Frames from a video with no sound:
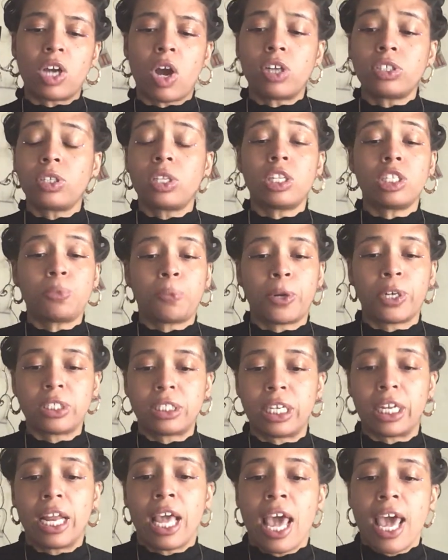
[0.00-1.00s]
Also, this
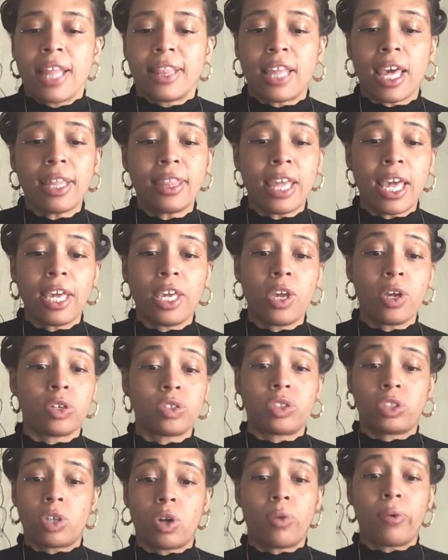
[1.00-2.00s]
person, they think you're
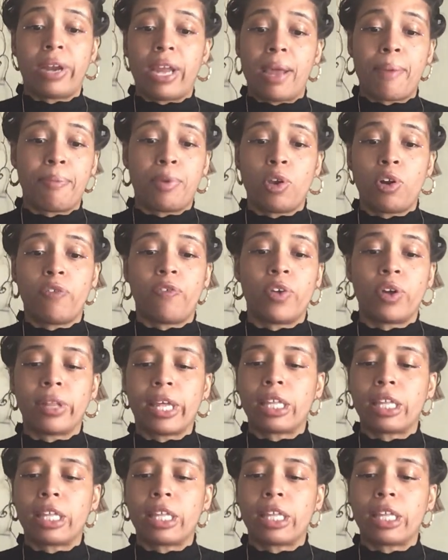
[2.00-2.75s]
so damn beautiful.